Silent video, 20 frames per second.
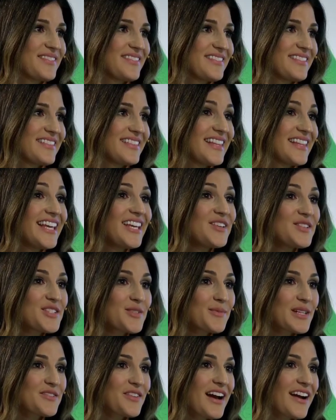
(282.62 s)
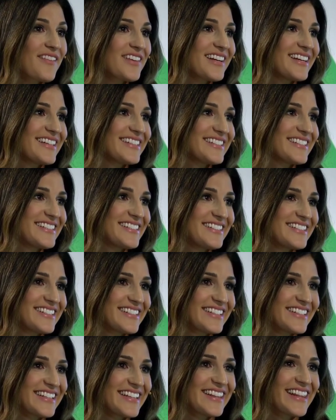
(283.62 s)
much for thank coming Thank you so in. much for really having us. Thank you.
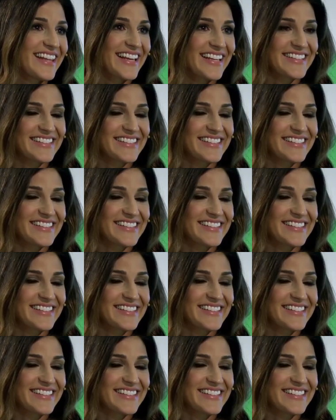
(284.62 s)
It.